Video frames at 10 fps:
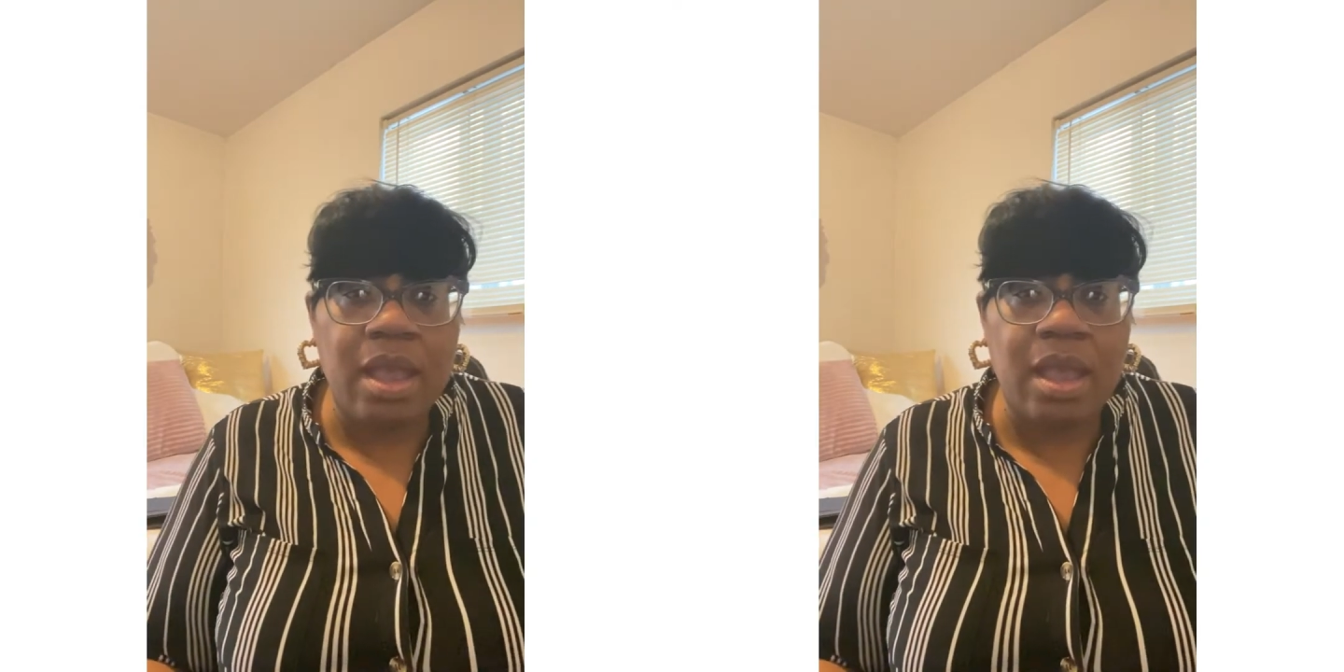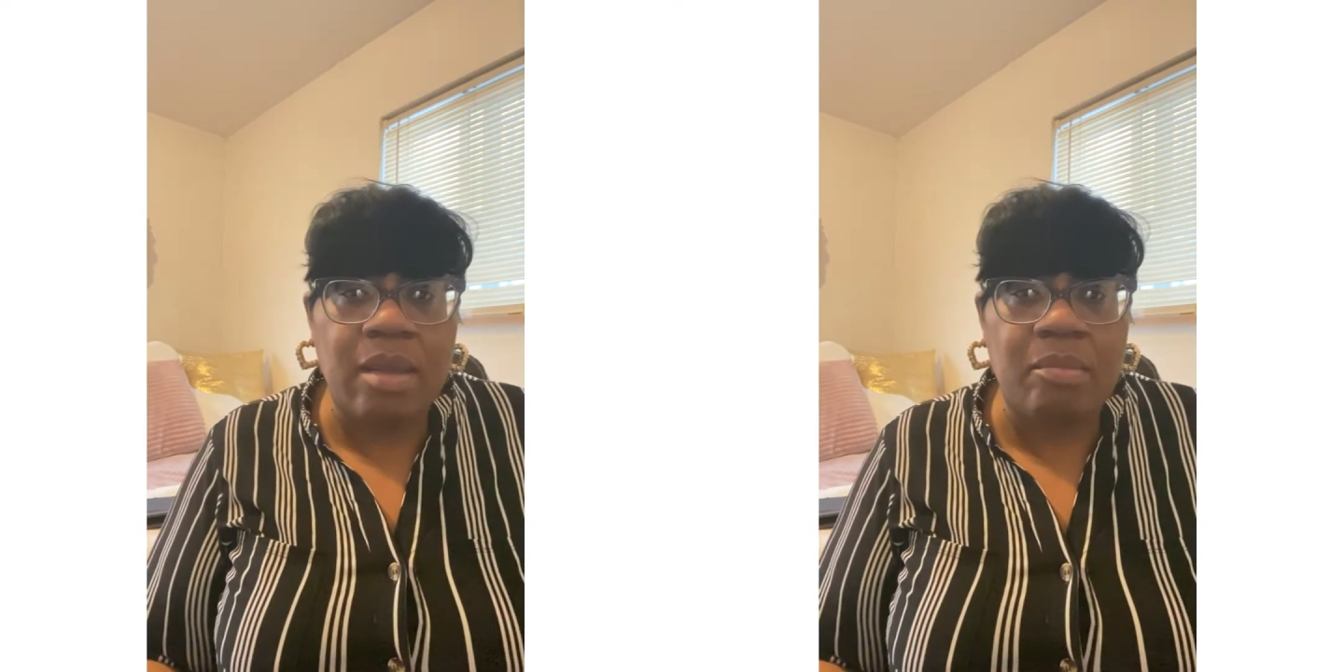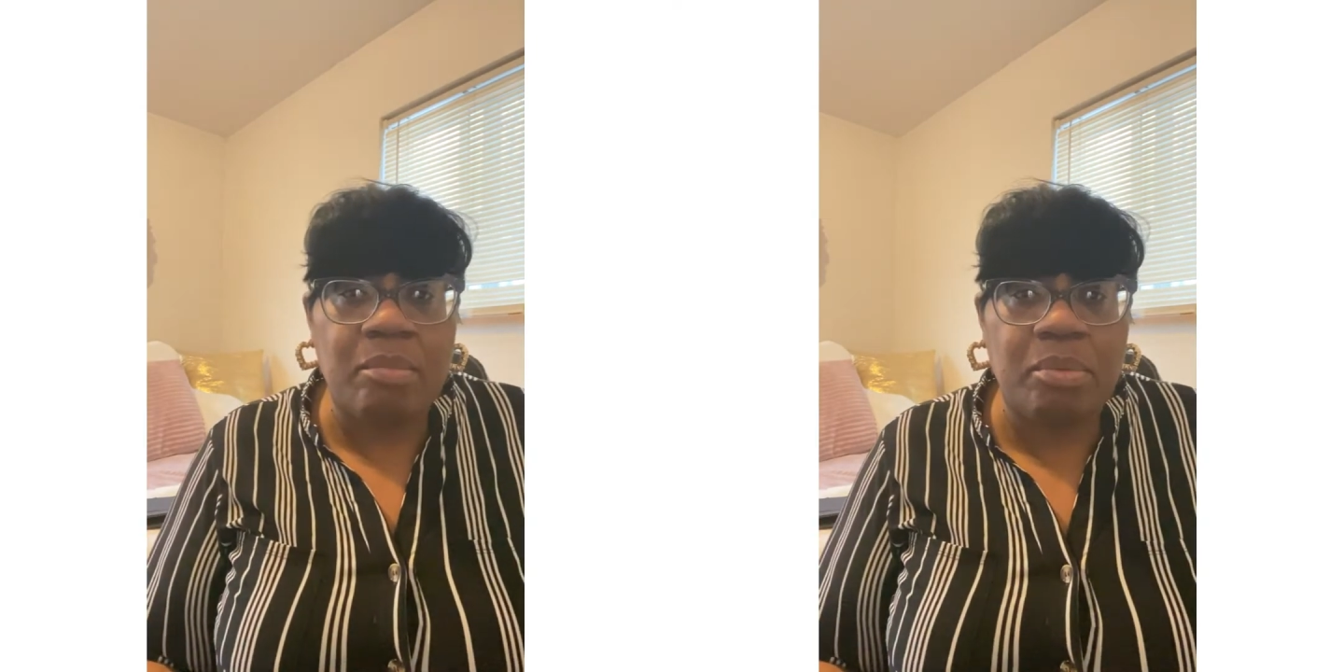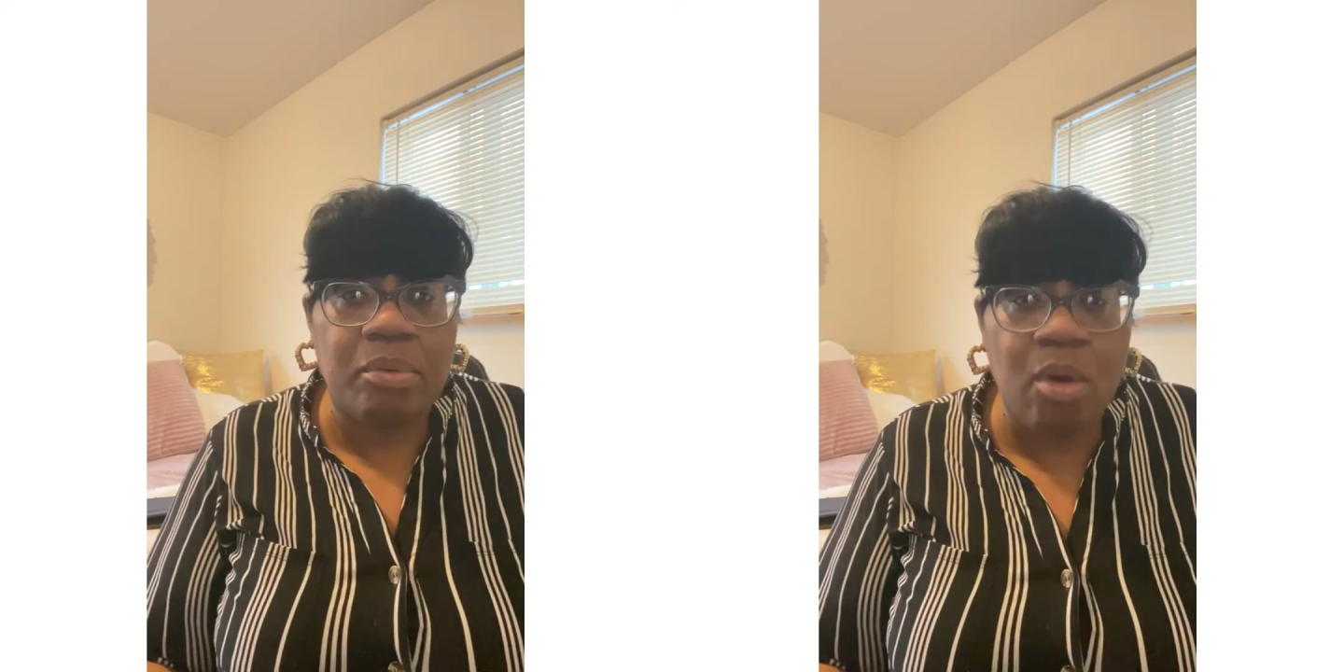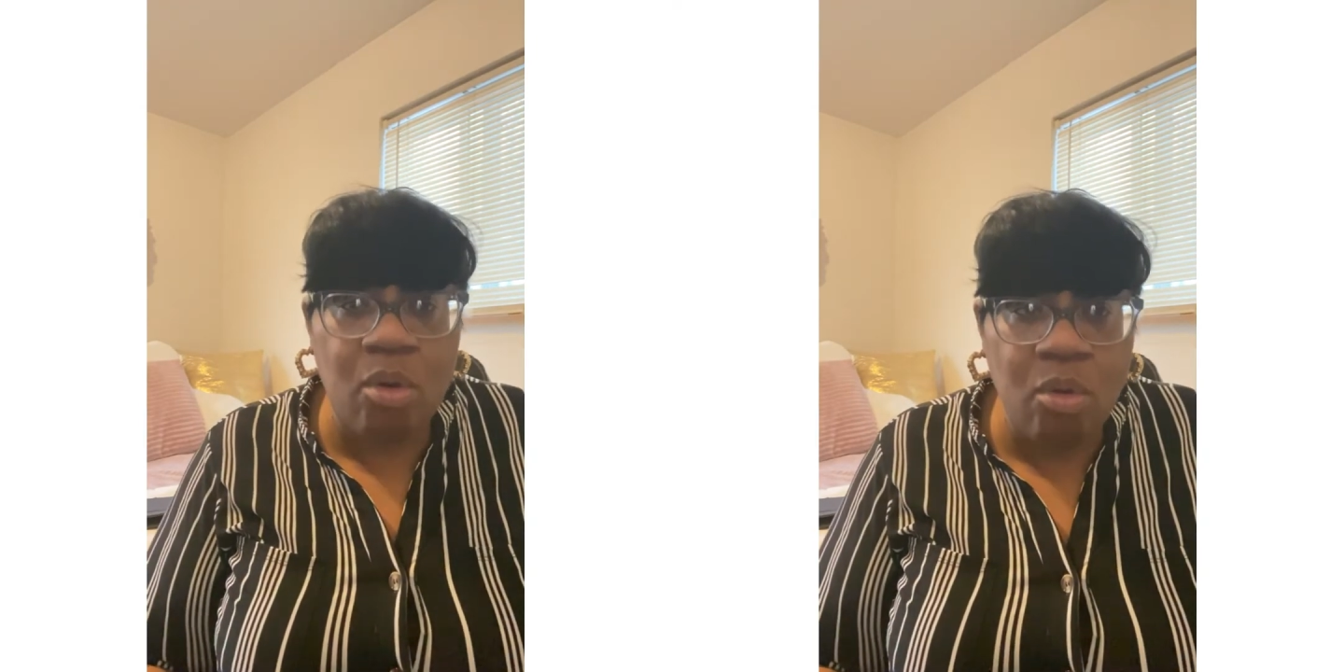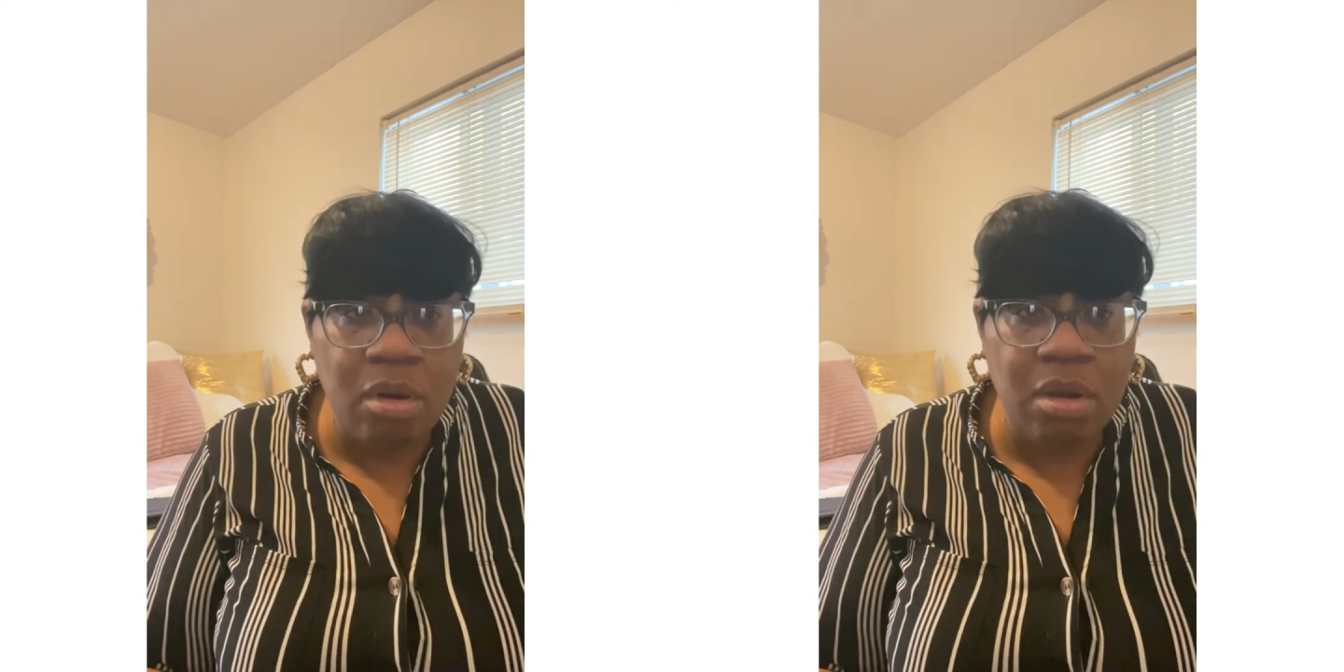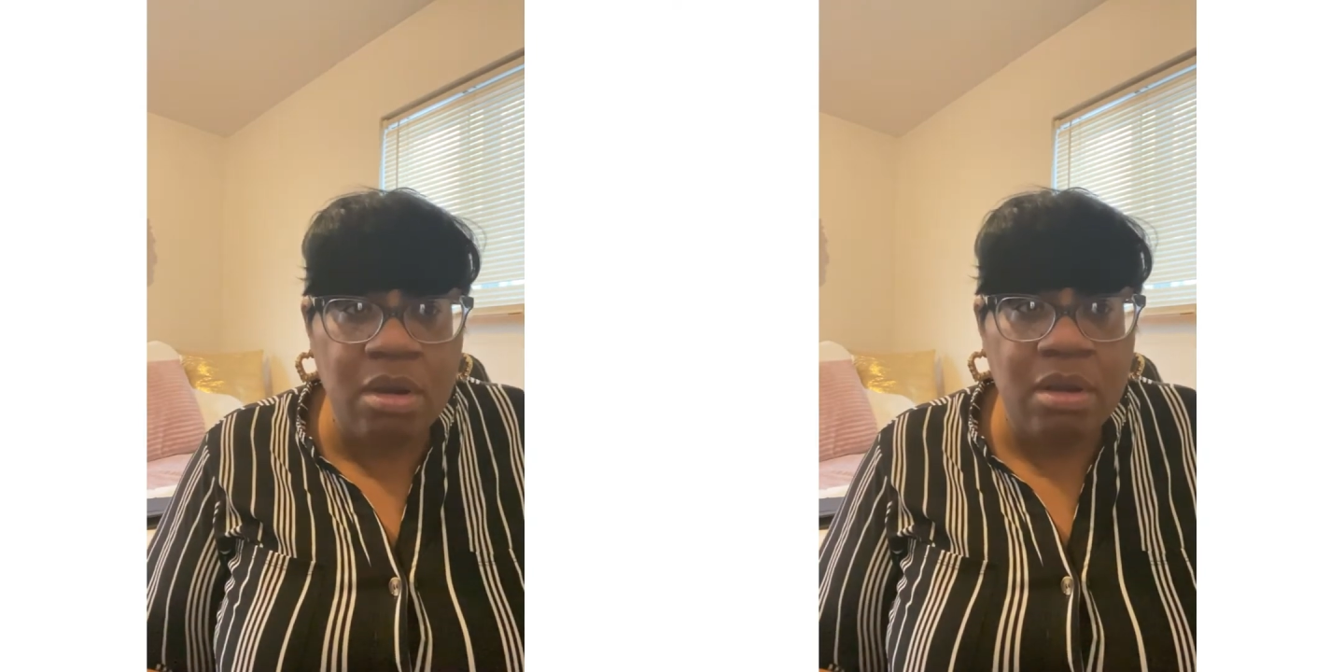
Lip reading: and broke